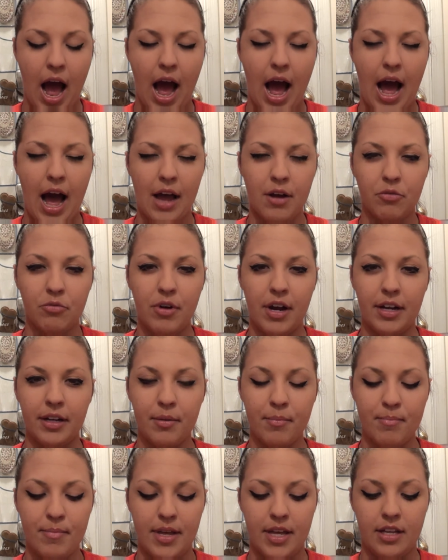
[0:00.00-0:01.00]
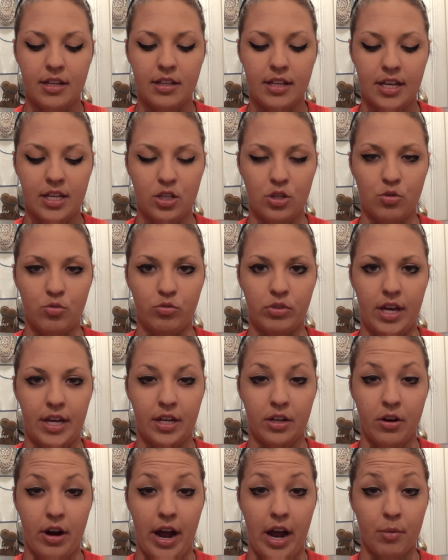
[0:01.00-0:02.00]
I recommend that you
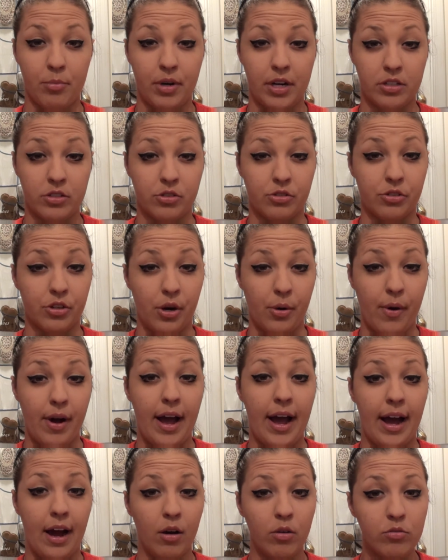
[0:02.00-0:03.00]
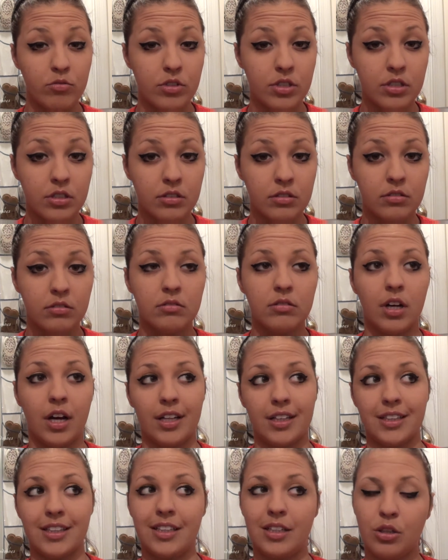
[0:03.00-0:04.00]
let your eyebrows grow out
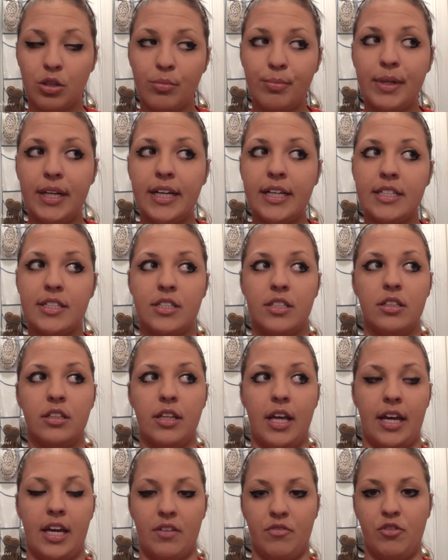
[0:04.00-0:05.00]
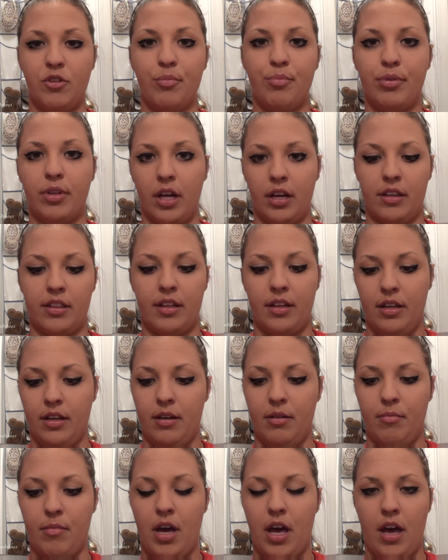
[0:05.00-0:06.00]
a little bit. Like if you pluck
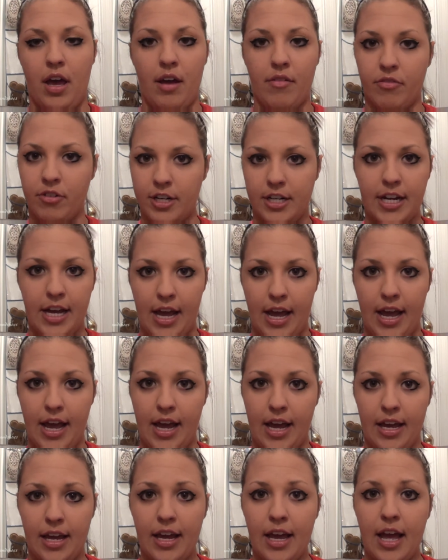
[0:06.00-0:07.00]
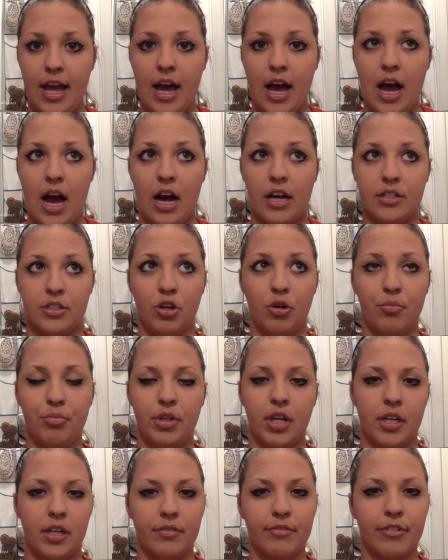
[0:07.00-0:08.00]
them every day, don't
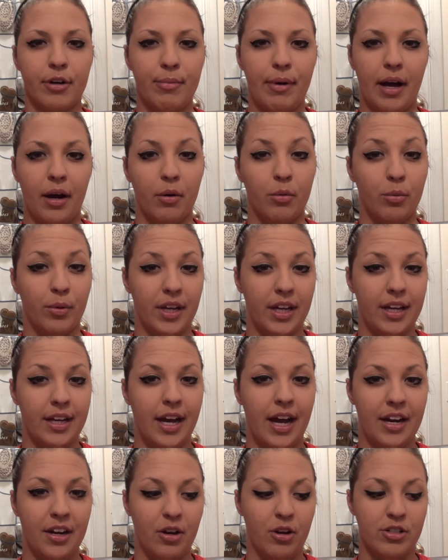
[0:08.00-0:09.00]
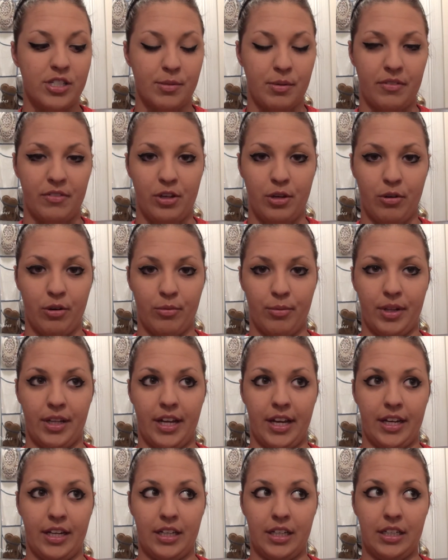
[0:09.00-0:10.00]
pluck them for about a week. I know some of you are
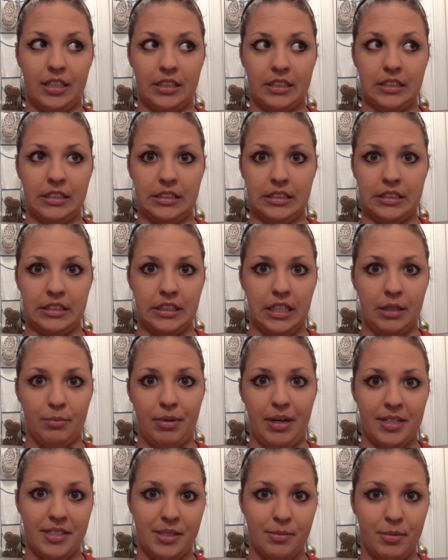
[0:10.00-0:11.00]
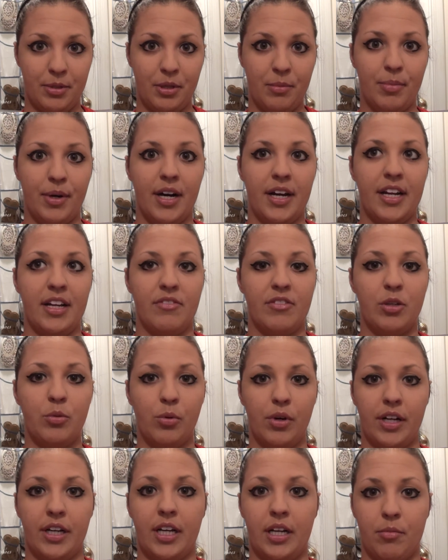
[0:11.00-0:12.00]
like, oh, that's not possible, but if you
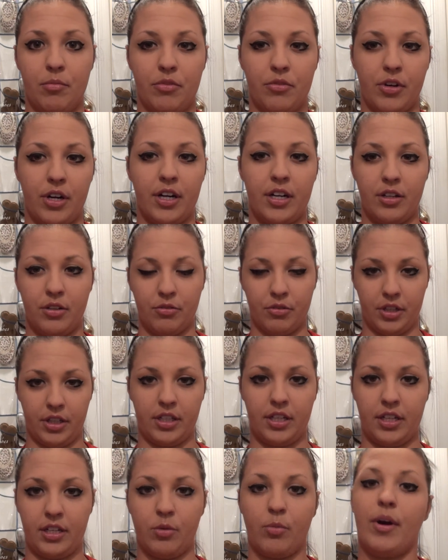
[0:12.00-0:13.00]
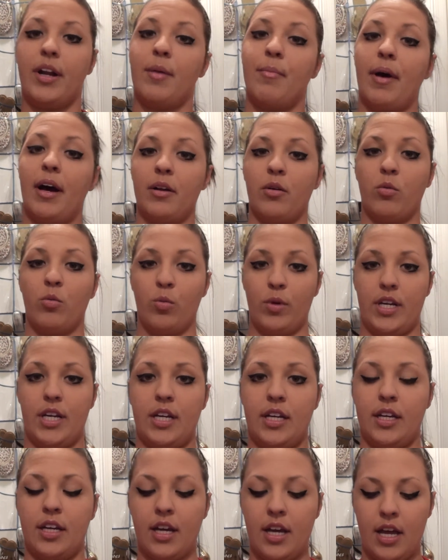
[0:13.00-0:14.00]
want to get them threaded, you really need to wait about a
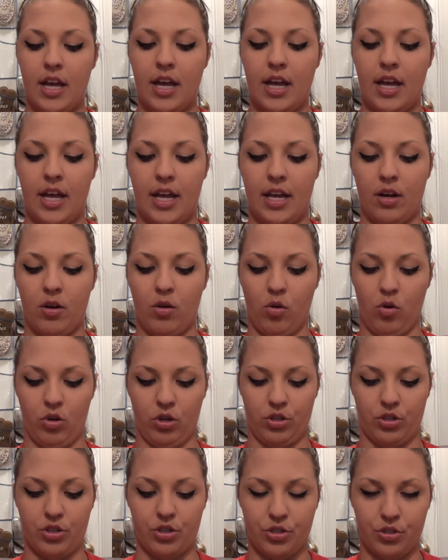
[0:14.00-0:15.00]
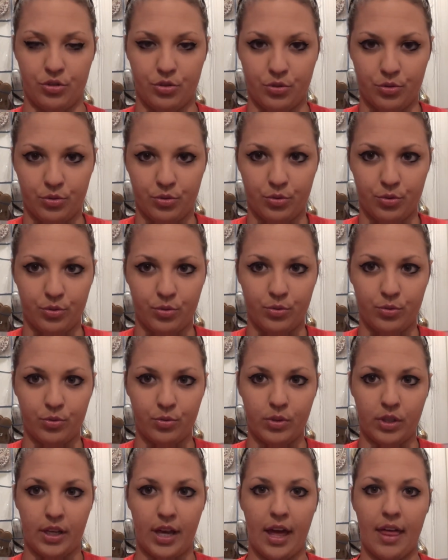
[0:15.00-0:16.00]
week in order to
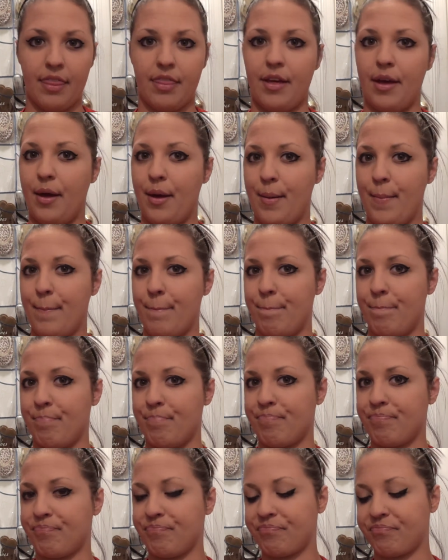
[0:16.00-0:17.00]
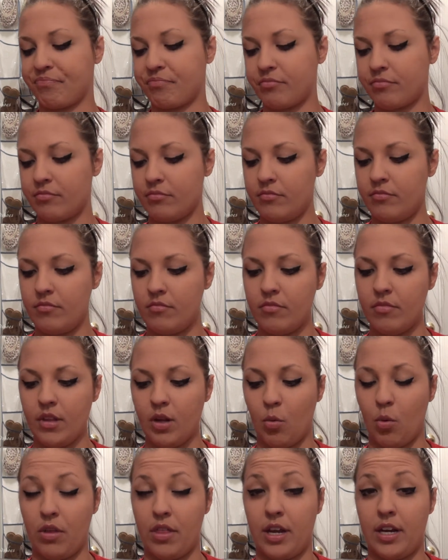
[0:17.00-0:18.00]
get them
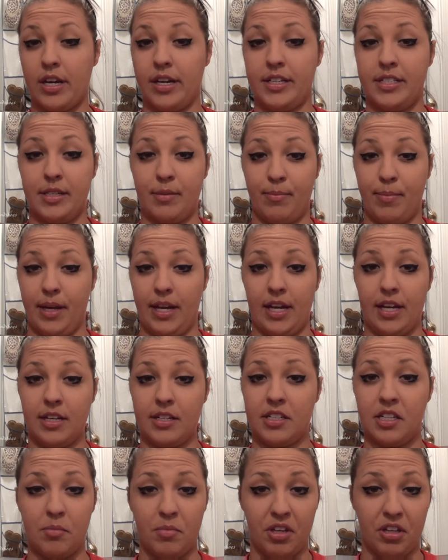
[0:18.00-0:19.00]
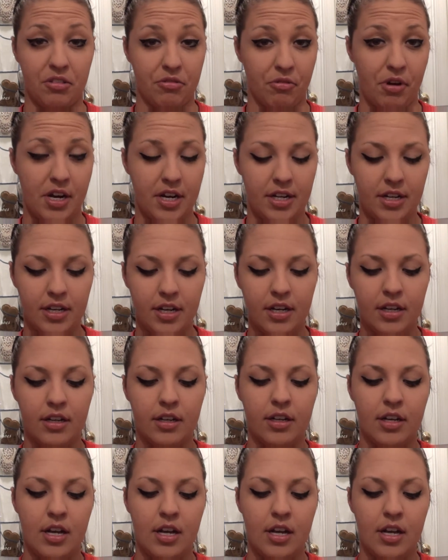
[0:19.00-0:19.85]
where they need to be threaded.